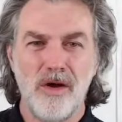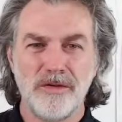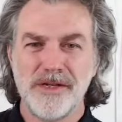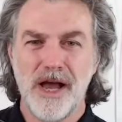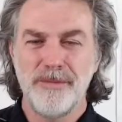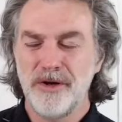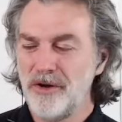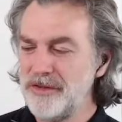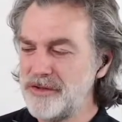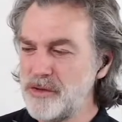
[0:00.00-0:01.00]
long time
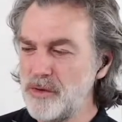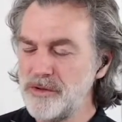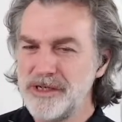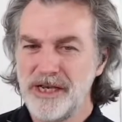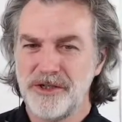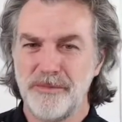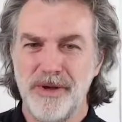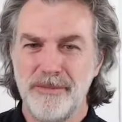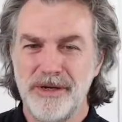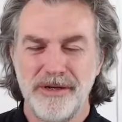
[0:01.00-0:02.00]
ago, this quotation,
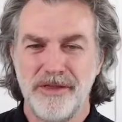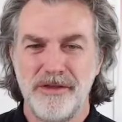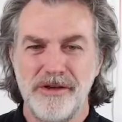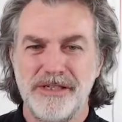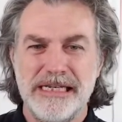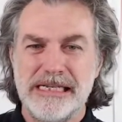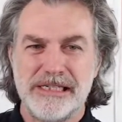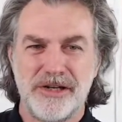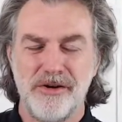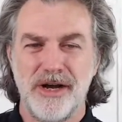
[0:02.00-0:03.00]
maybe 30 years
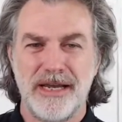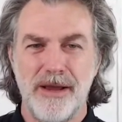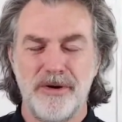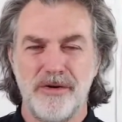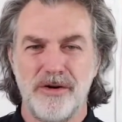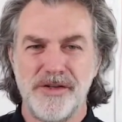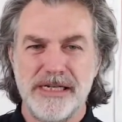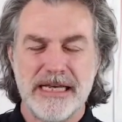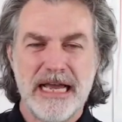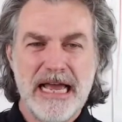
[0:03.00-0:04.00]
ago I came across
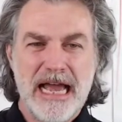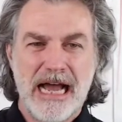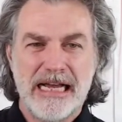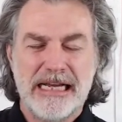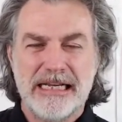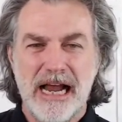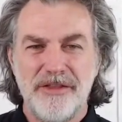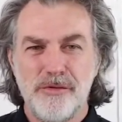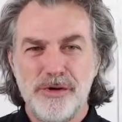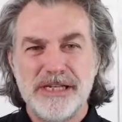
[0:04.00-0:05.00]
it.
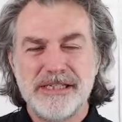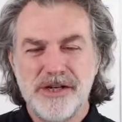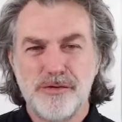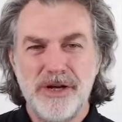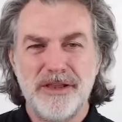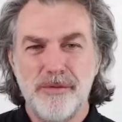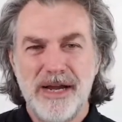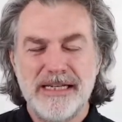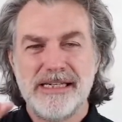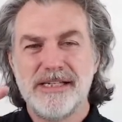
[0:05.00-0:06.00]
And the reason it's written the
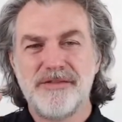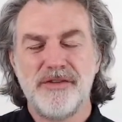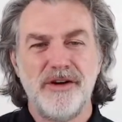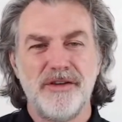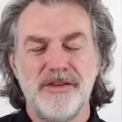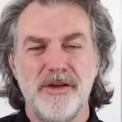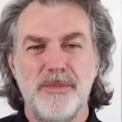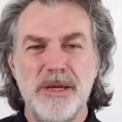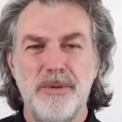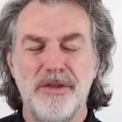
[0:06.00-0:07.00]
way it is, for
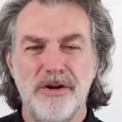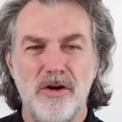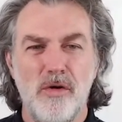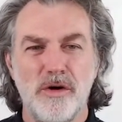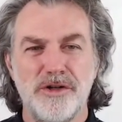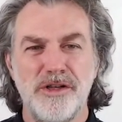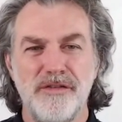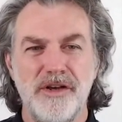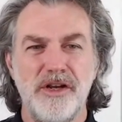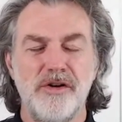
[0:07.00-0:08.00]
people that are not watching the
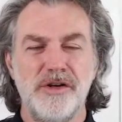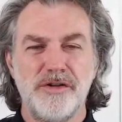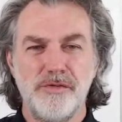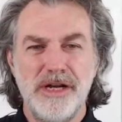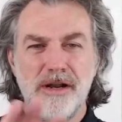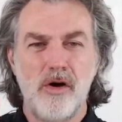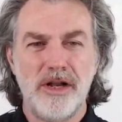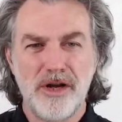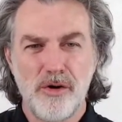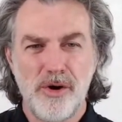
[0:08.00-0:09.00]
video, it's written all
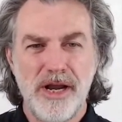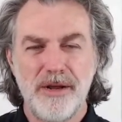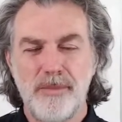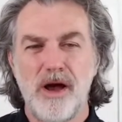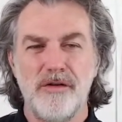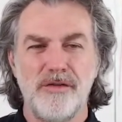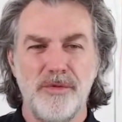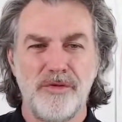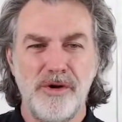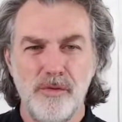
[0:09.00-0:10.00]
in green apart
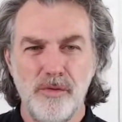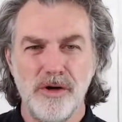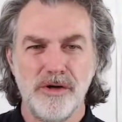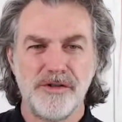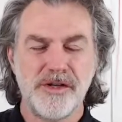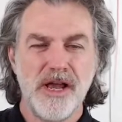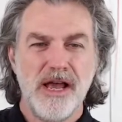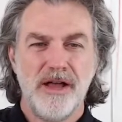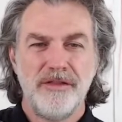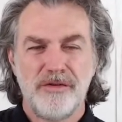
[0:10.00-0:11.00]
from three words.
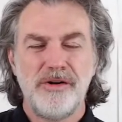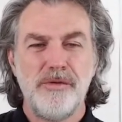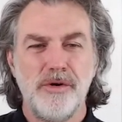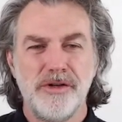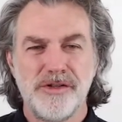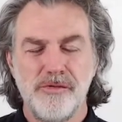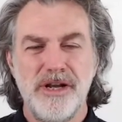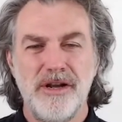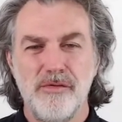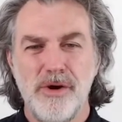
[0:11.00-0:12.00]
And the three words are
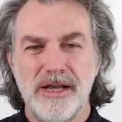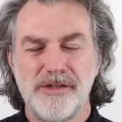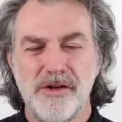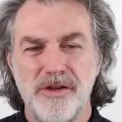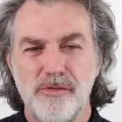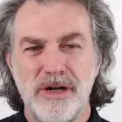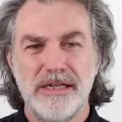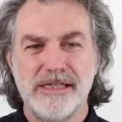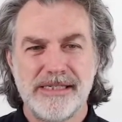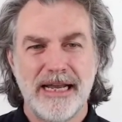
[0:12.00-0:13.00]
written in red, so they
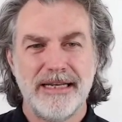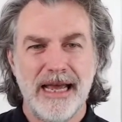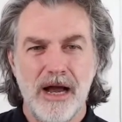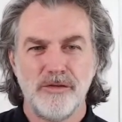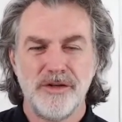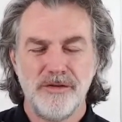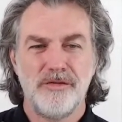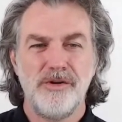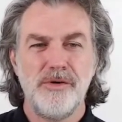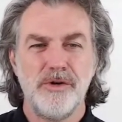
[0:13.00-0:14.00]
really stand out. And the
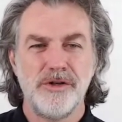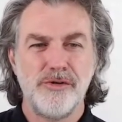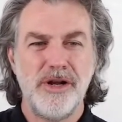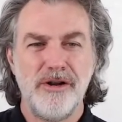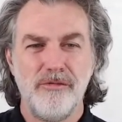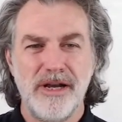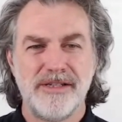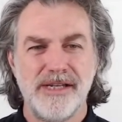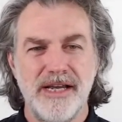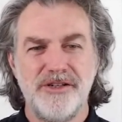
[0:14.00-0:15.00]
three words written in red
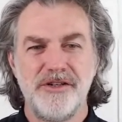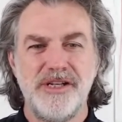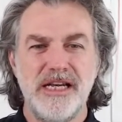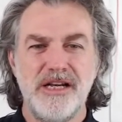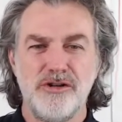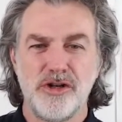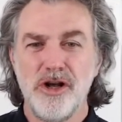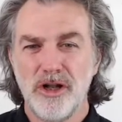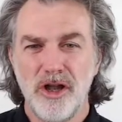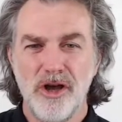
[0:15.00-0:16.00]
say, to teach,
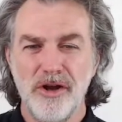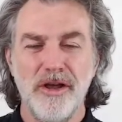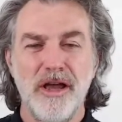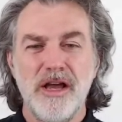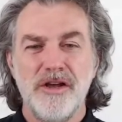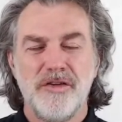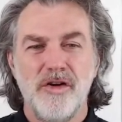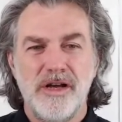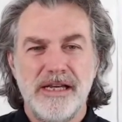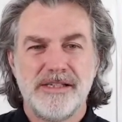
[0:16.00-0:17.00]
learn.
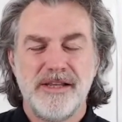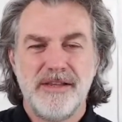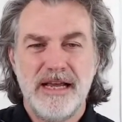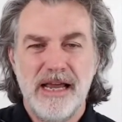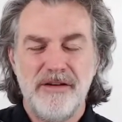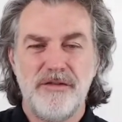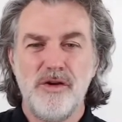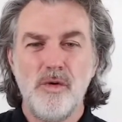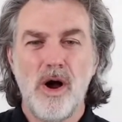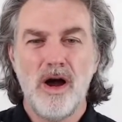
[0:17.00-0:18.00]
So here's the thing. If
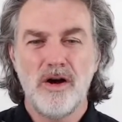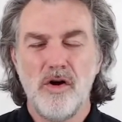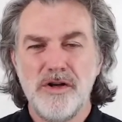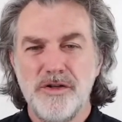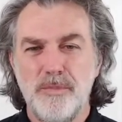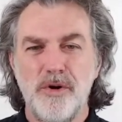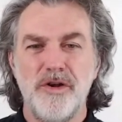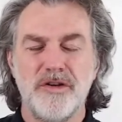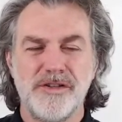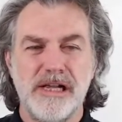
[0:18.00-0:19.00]
you are going to put
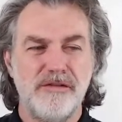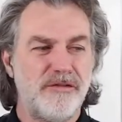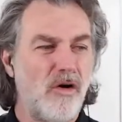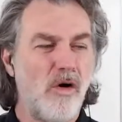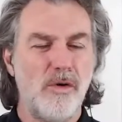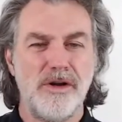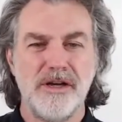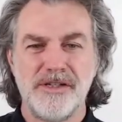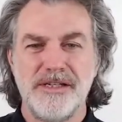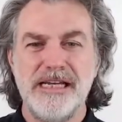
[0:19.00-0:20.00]
yourself forward
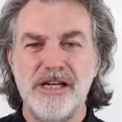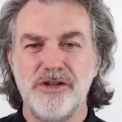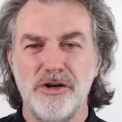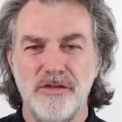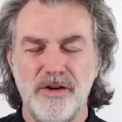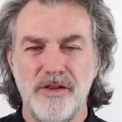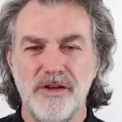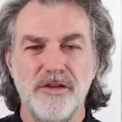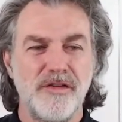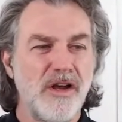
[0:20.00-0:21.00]
as a teacher of
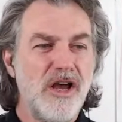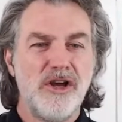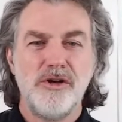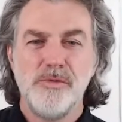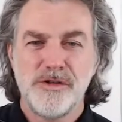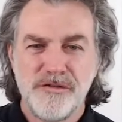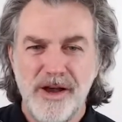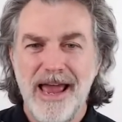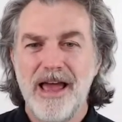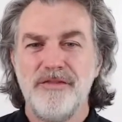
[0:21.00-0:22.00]
others, you must
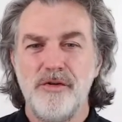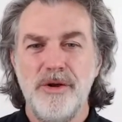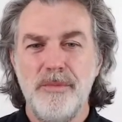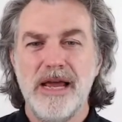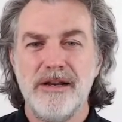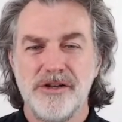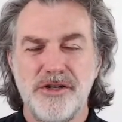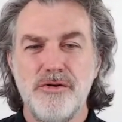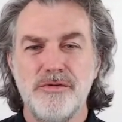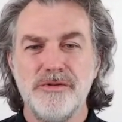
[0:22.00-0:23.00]
forever remain a
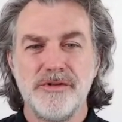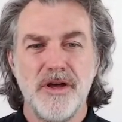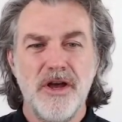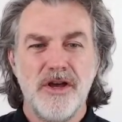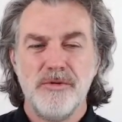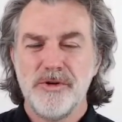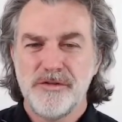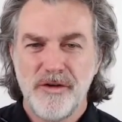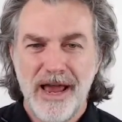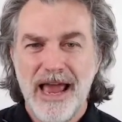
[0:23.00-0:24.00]
student. You must
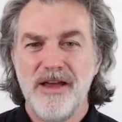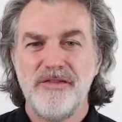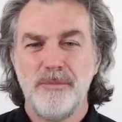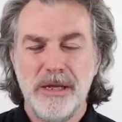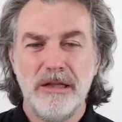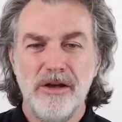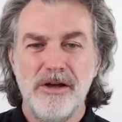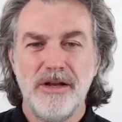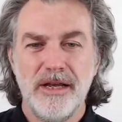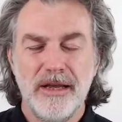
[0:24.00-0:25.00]
forever be
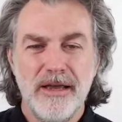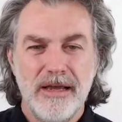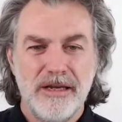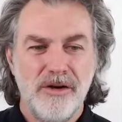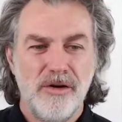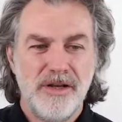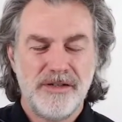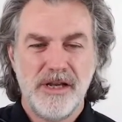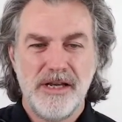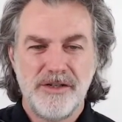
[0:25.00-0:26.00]
learning. You know,
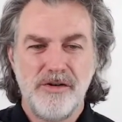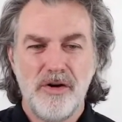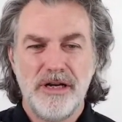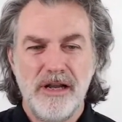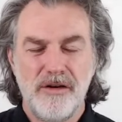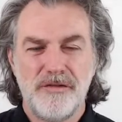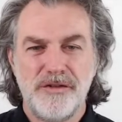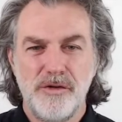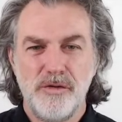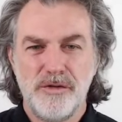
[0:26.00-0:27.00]
it's not enough
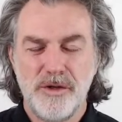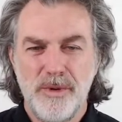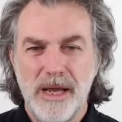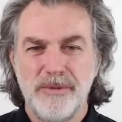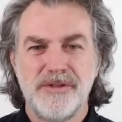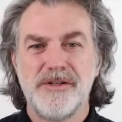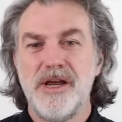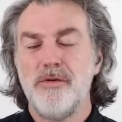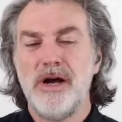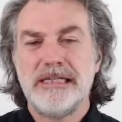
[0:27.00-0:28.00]
to be able to
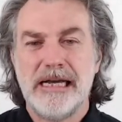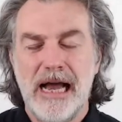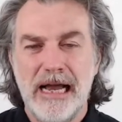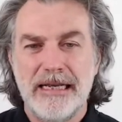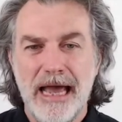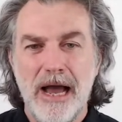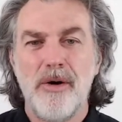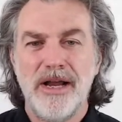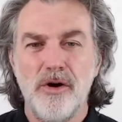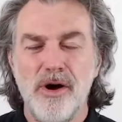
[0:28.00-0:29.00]
say, right, now
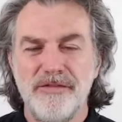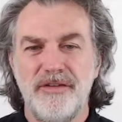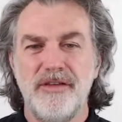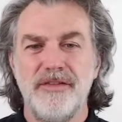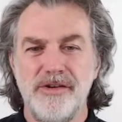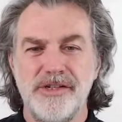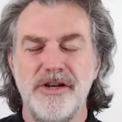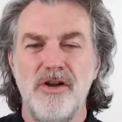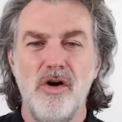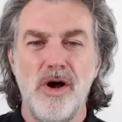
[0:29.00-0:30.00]
I know everything there is to
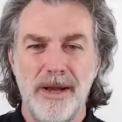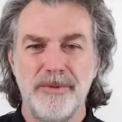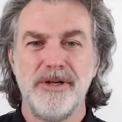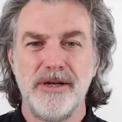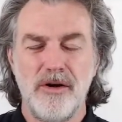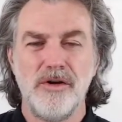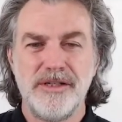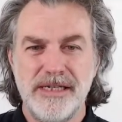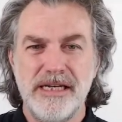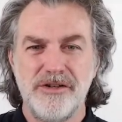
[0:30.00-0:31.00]
know. I'm going to go and
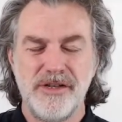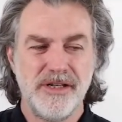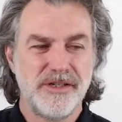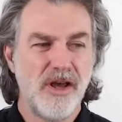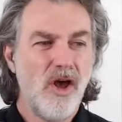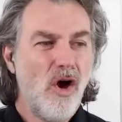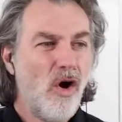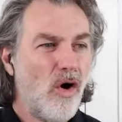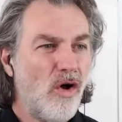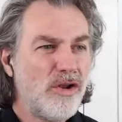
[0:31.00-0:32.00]
teach this.
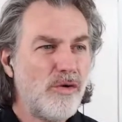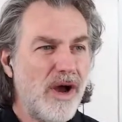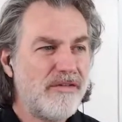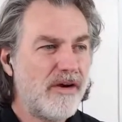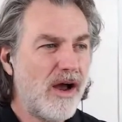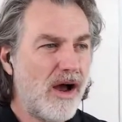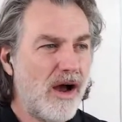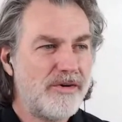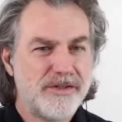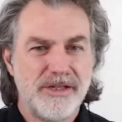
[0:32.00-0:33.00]
All you ever
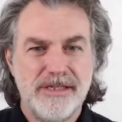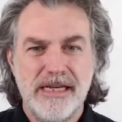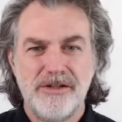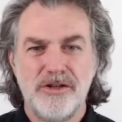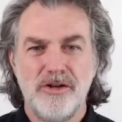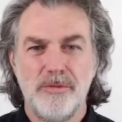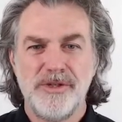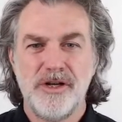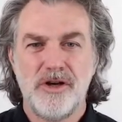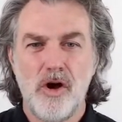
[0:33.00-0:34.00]
are as a teacher, Dom,
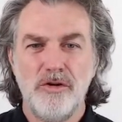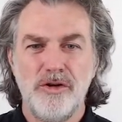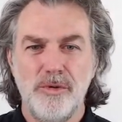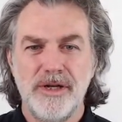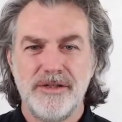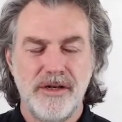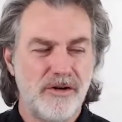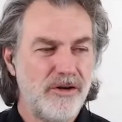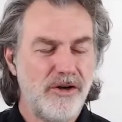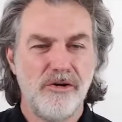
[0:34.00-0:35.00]
is a conduit. You
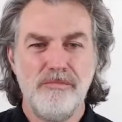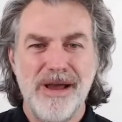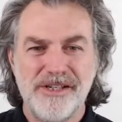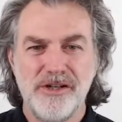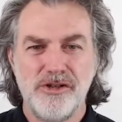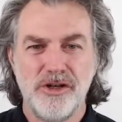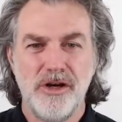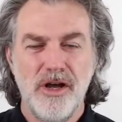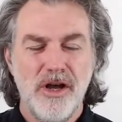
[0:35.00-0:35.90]
know, you're a messenger.